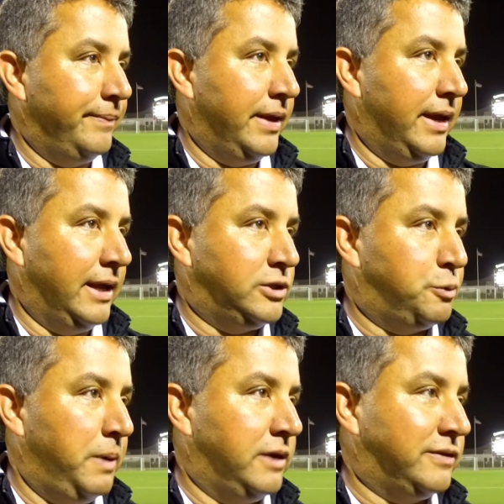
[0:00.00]
It
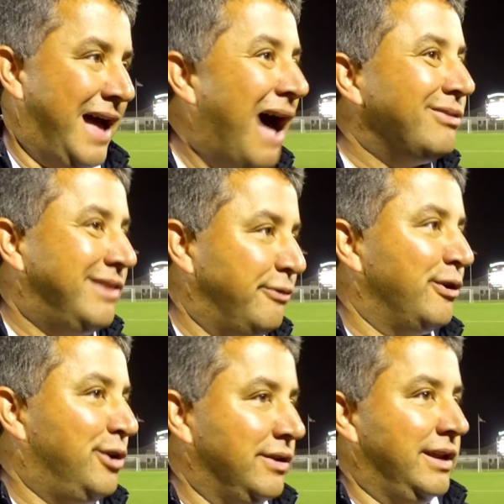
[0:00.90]
speaks to how
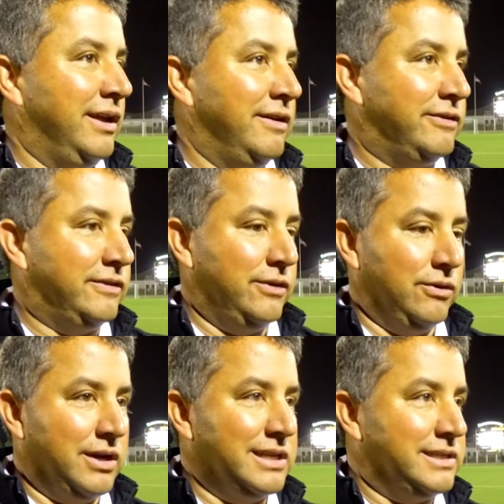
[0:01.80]
difficult it is
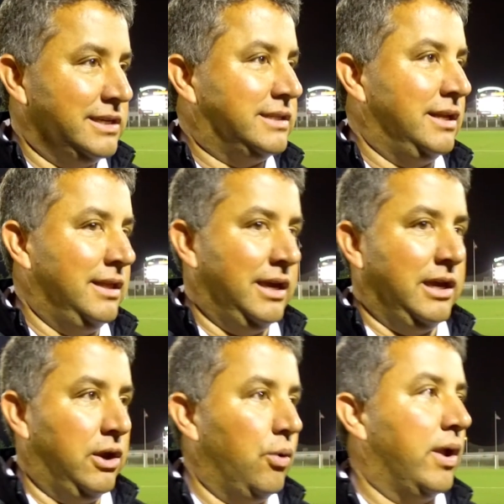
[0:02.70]
to consistently
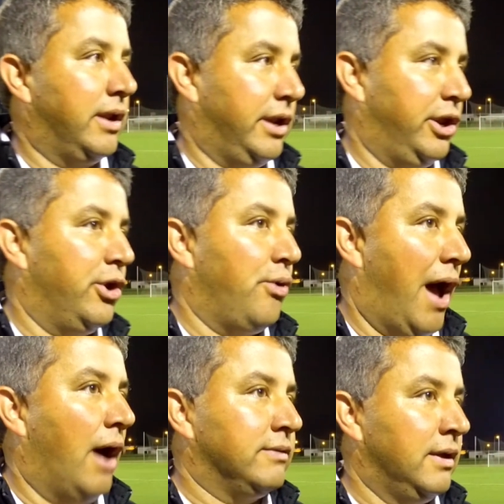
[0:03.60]
year in and year
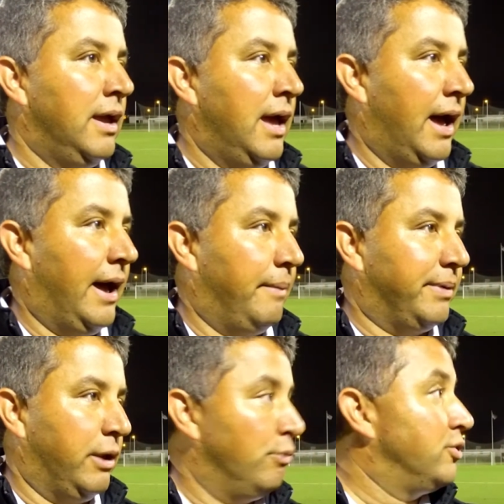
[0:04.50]
out
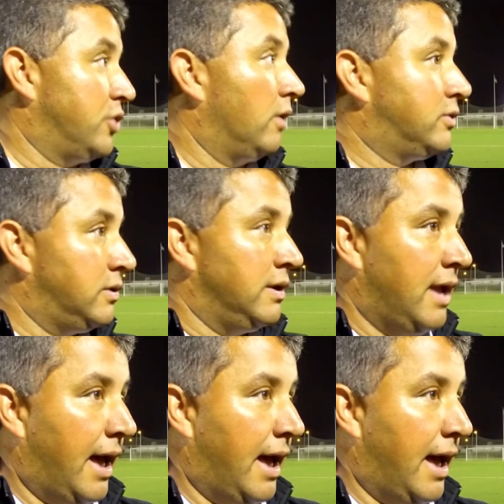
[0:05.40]
get results.